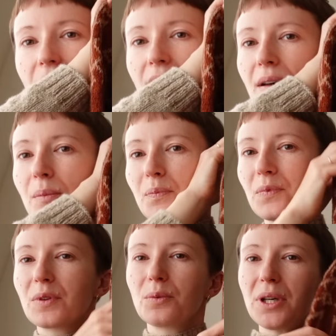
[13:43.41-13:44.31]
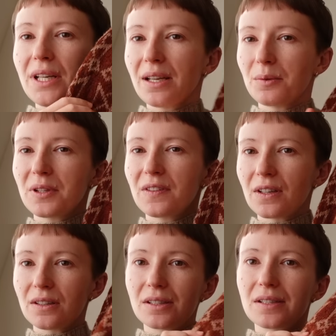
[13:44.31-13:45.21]
working with
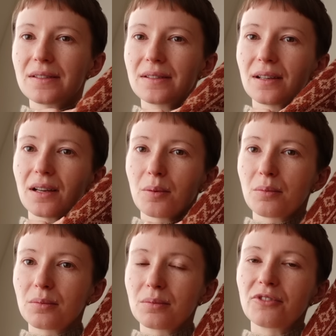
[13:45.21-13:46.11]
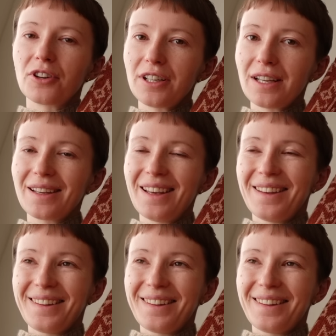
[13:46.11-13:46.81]
colors, I'm very